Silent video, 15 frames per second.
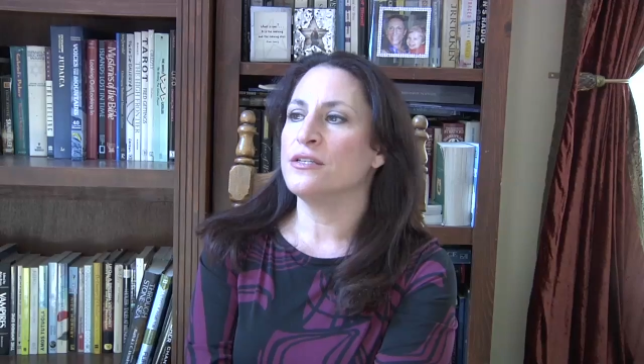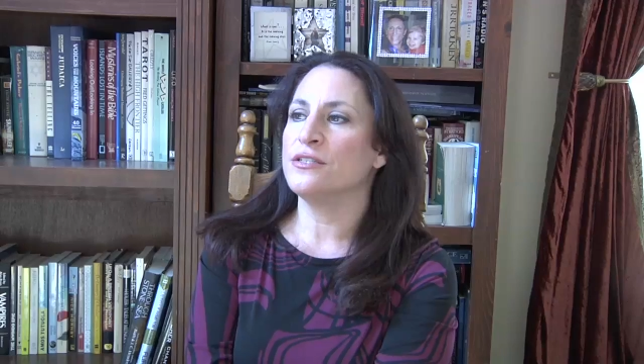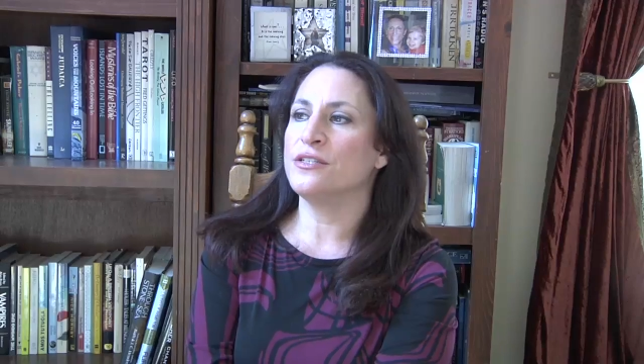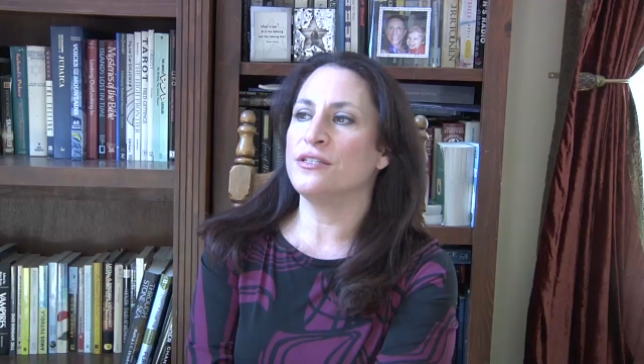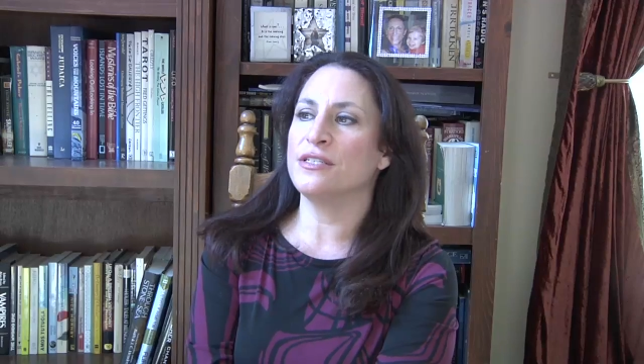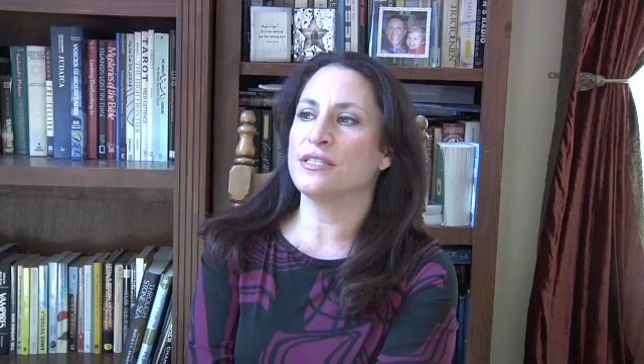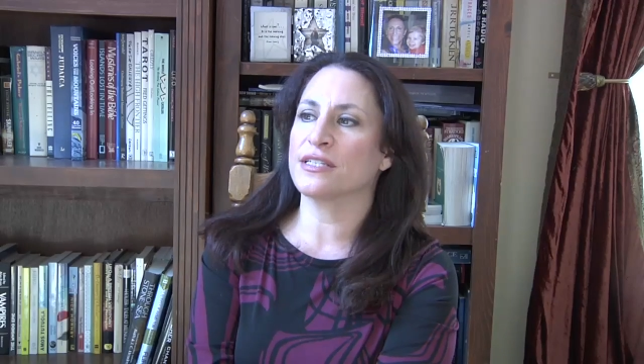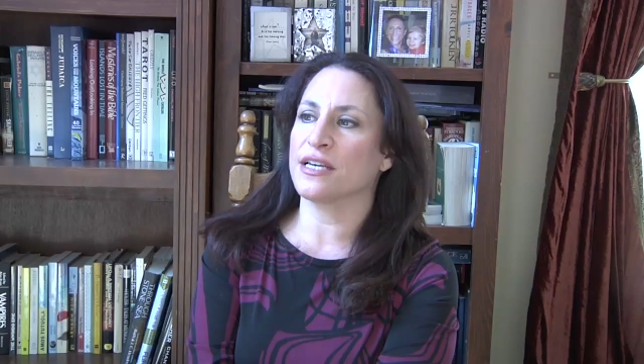
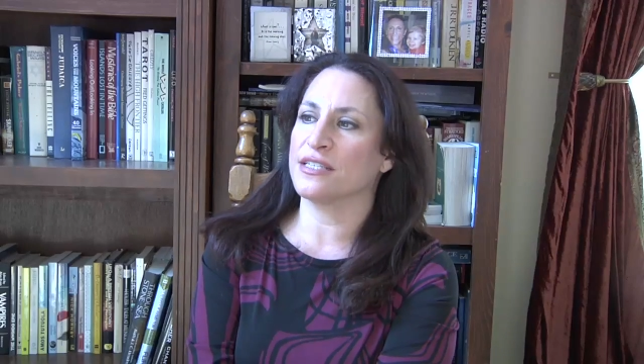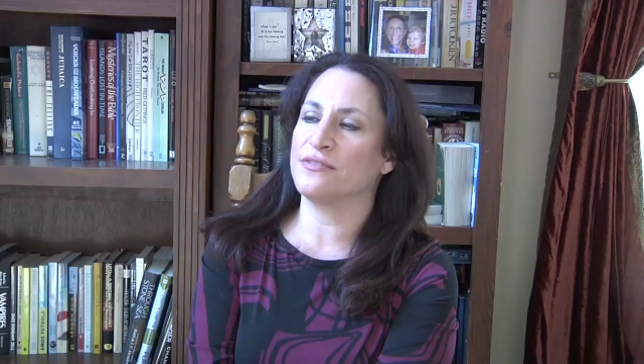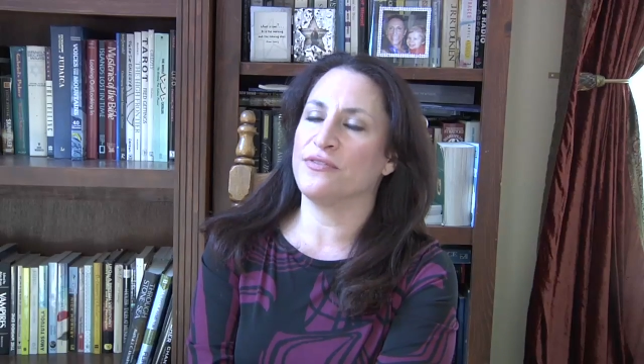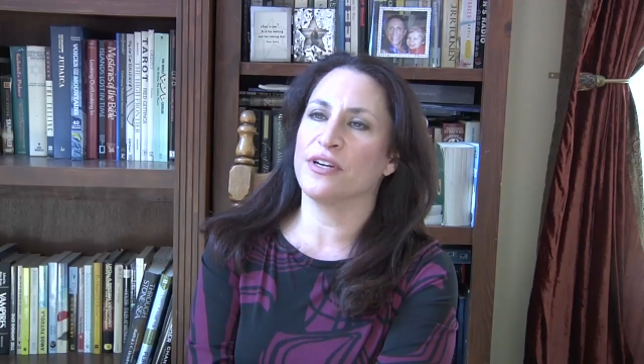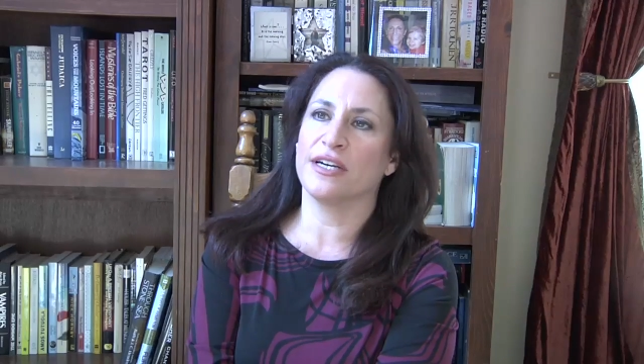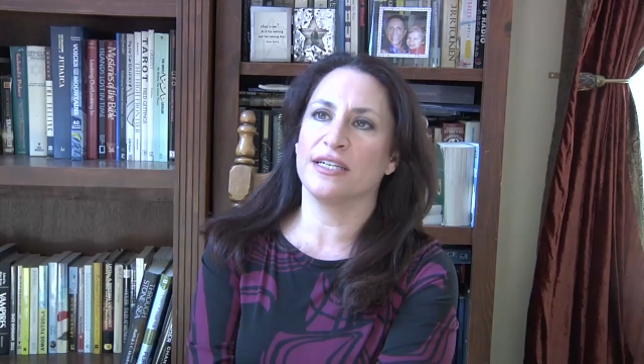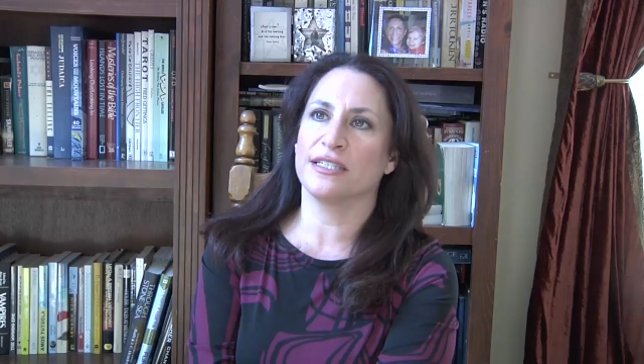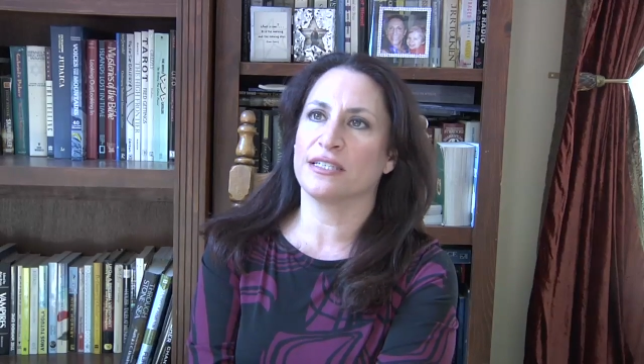to discuss
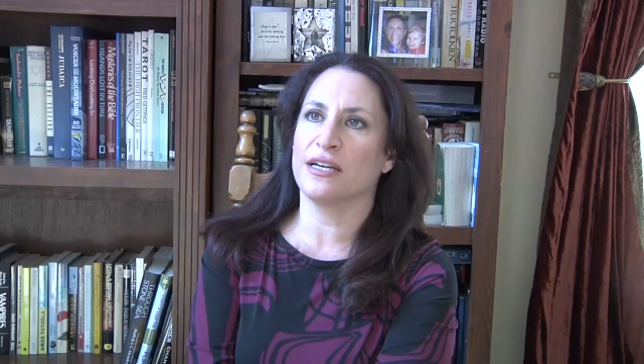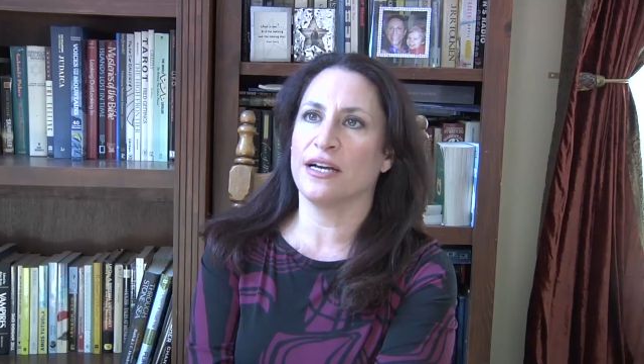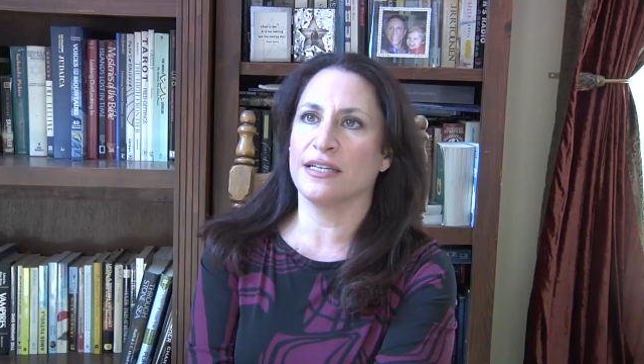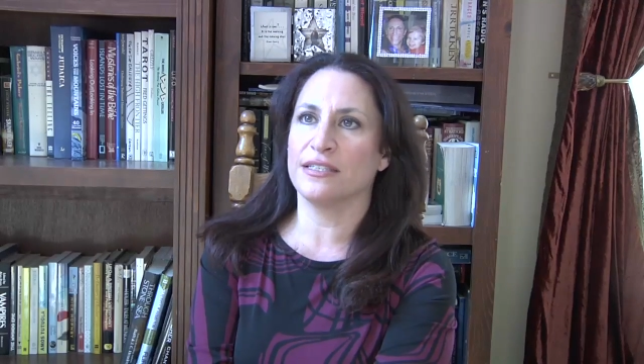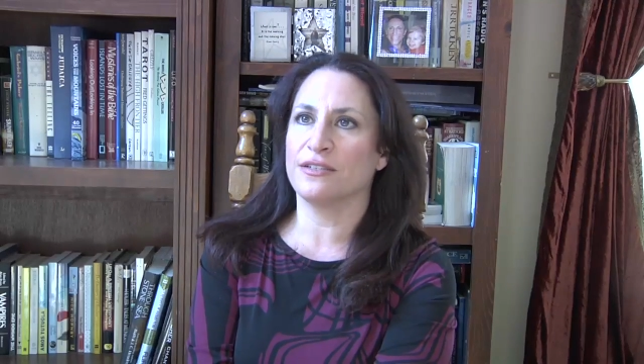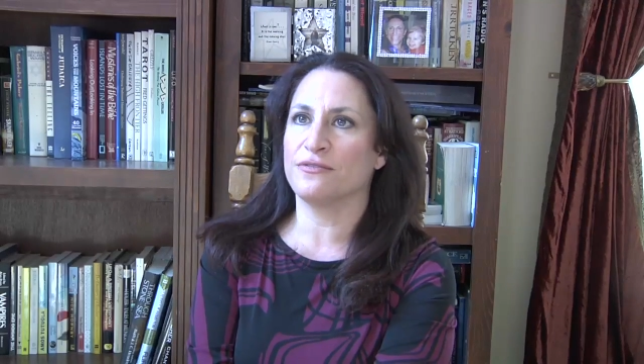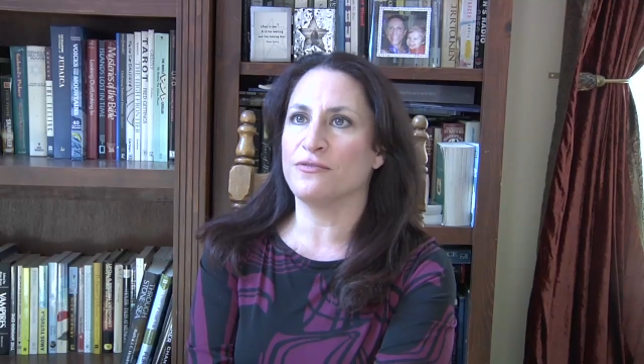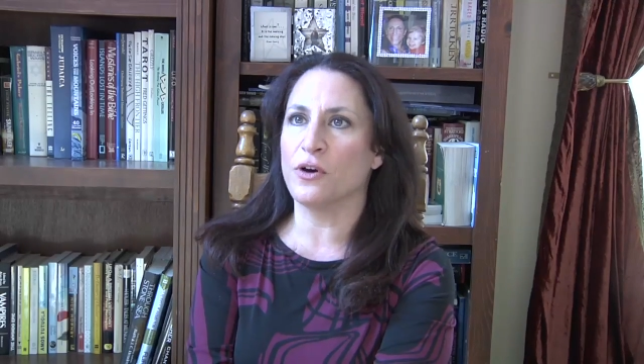various
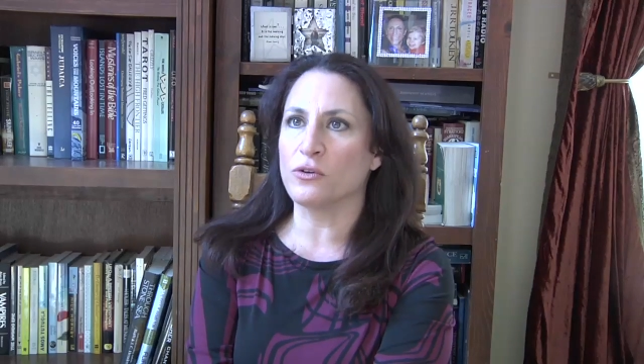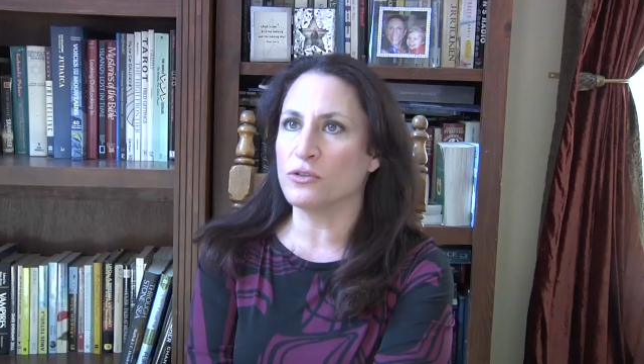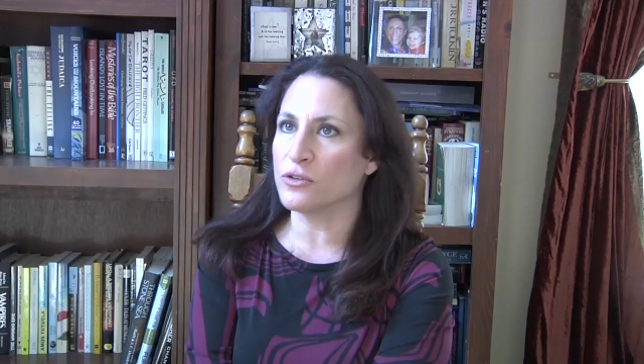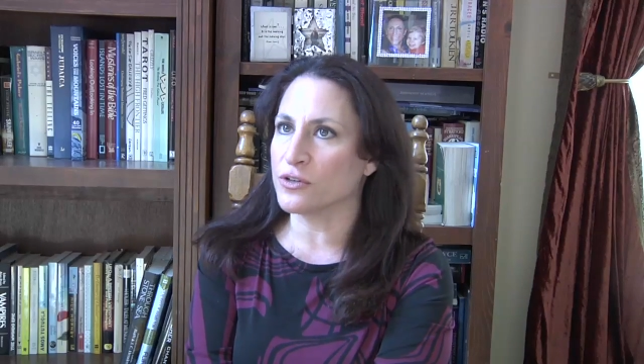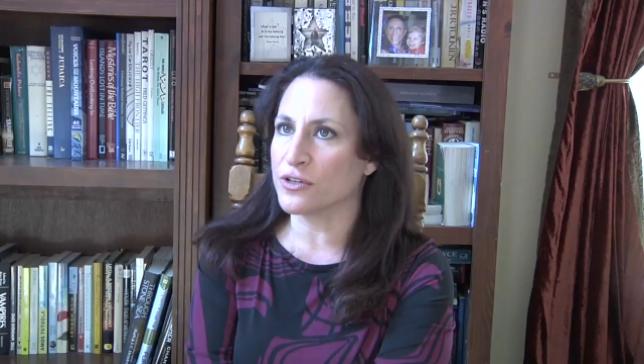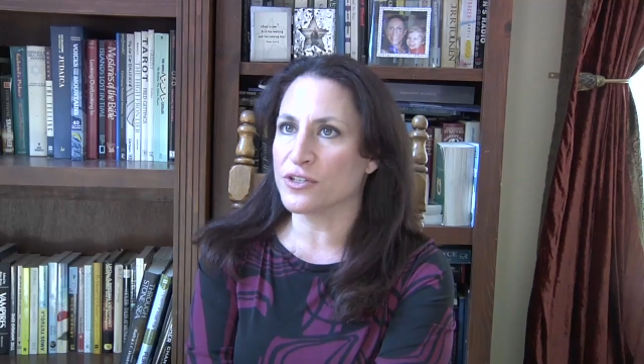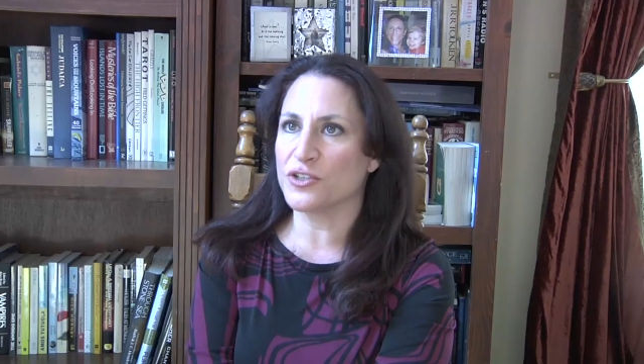kinds of folklore